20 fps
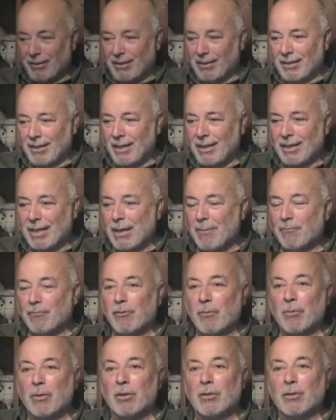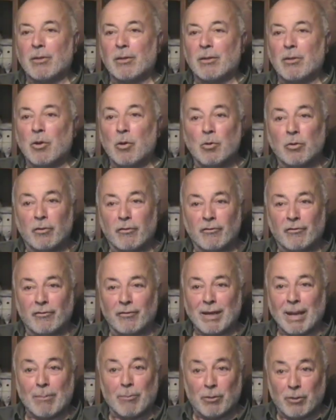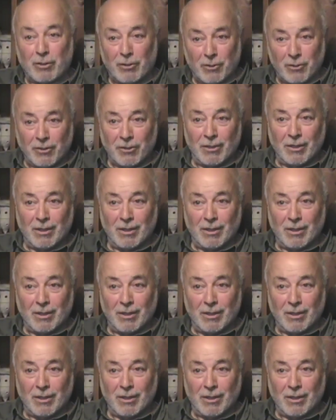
they came from the Code of Napoleon,